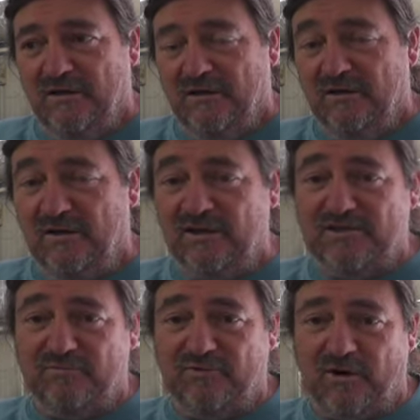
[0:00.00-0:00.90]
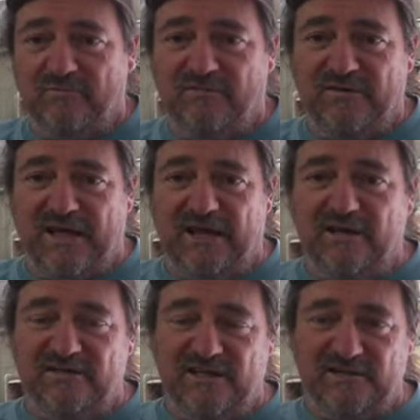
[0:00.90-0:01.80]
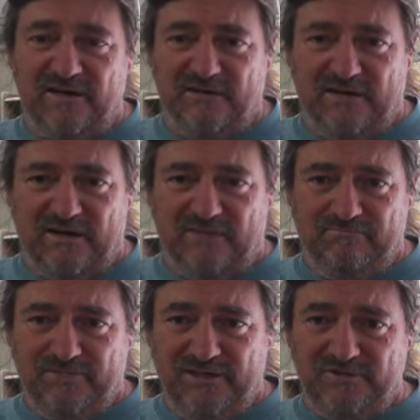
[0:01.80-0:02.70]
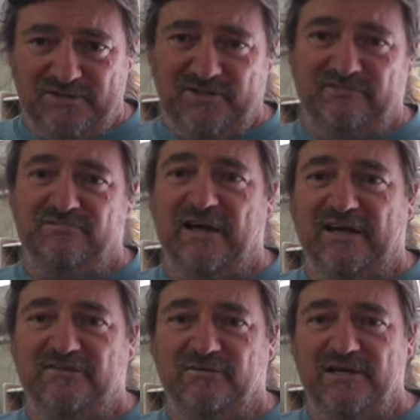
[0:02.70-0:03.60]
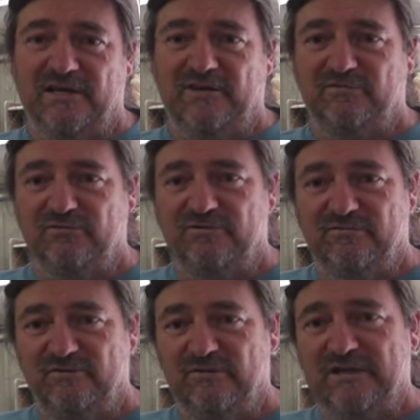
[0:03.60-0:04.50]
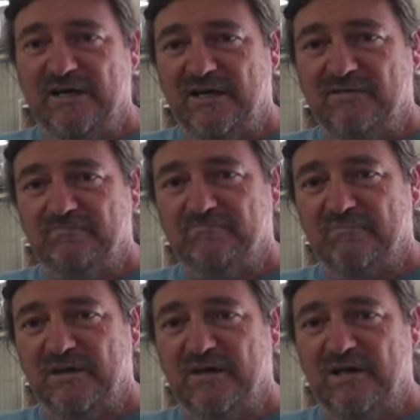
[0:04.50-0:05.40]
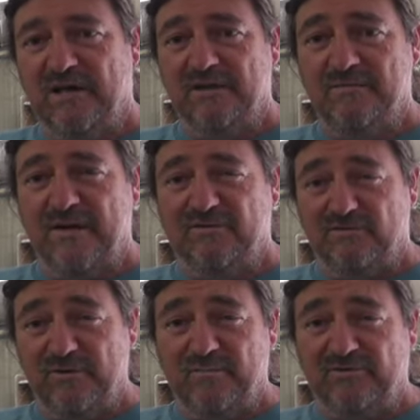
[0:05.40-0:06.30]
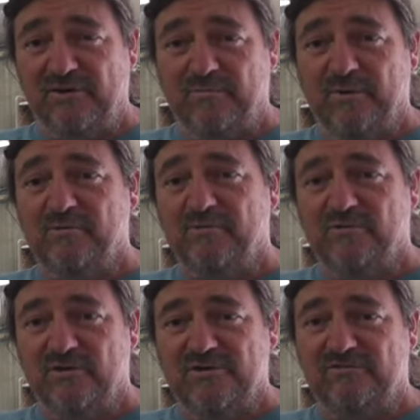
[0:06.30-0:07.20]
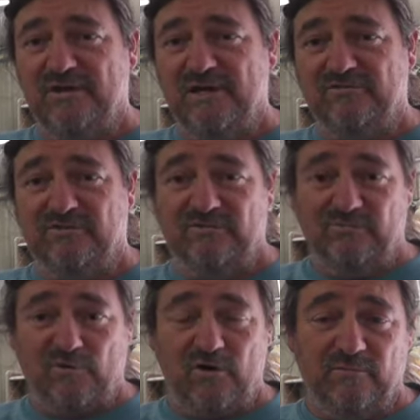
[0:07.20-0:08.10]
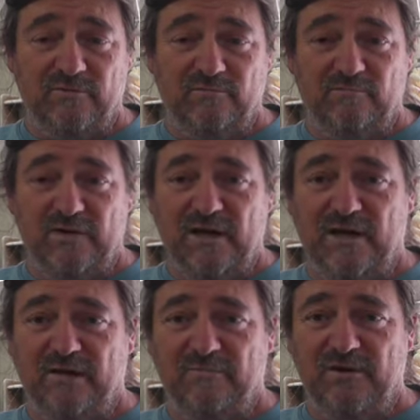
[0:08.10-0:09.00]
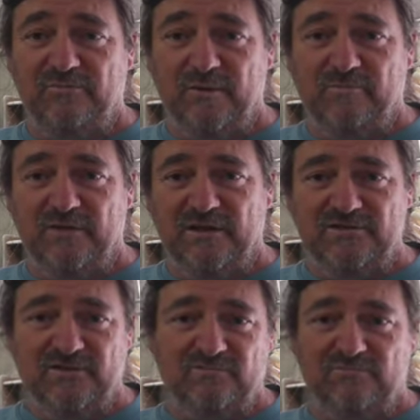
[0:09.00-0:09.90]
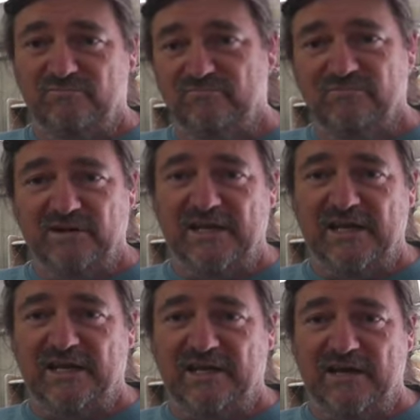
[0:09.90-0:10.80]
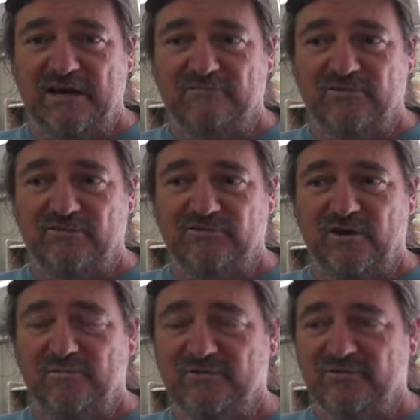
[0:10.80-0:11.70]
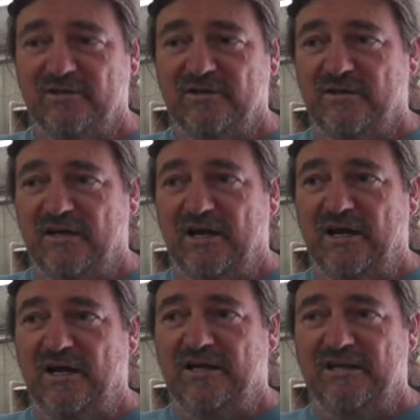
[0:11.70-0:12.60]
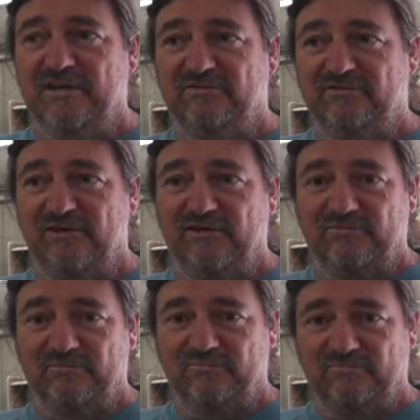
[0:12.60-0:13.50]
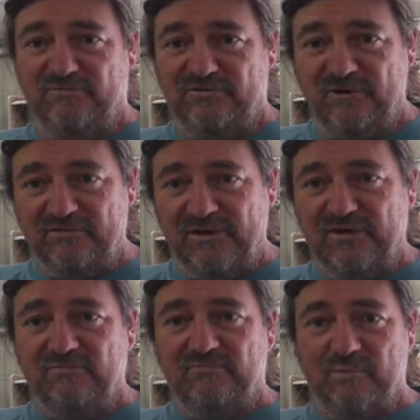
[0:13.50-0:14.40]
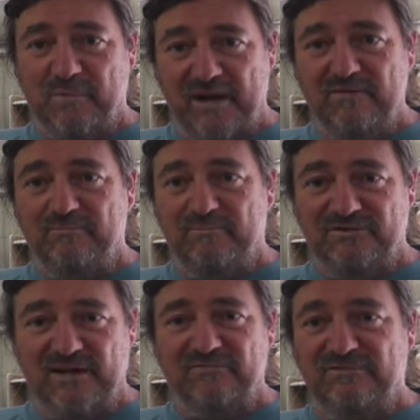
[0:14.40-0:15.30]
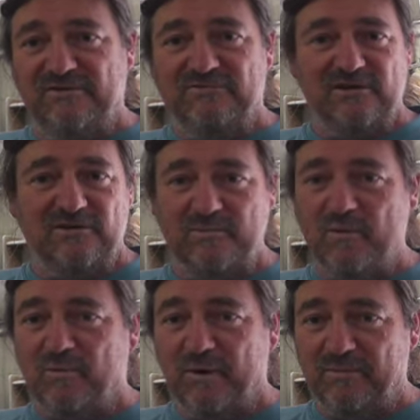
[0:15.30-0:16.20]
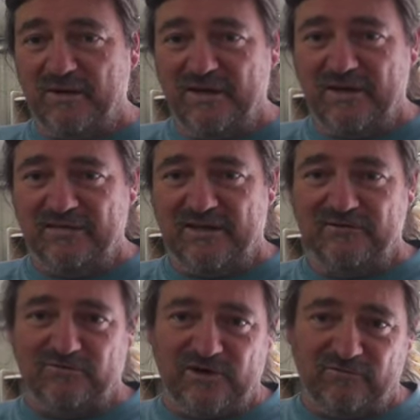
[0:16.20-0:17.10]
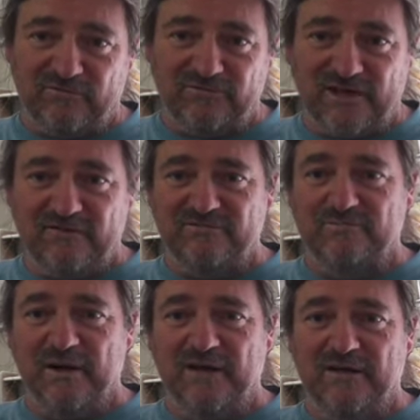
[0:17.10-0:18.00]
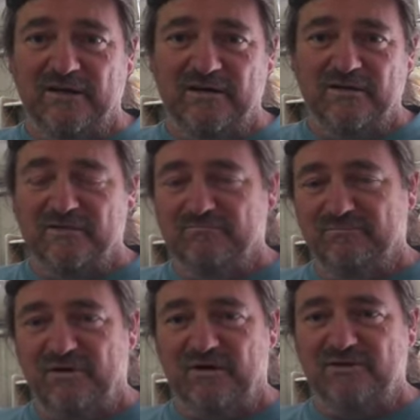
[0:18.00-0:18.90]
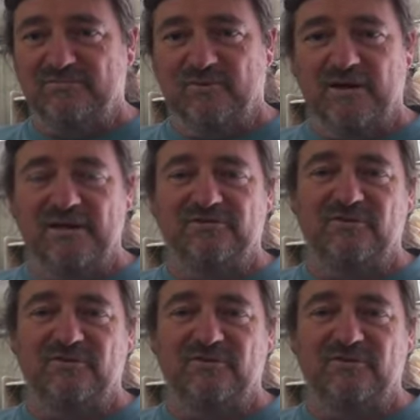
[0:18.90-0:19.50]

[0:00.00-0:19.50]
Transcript: like and subscribe if you can. It's actually an interesting fact that when you go through the viewing data, only about 3% of people who watch the videos are subscribed. Most people are just flicking in and out, first timers. And yes, the surfing repair stuff is generally more popular than the travel stuff, but I need to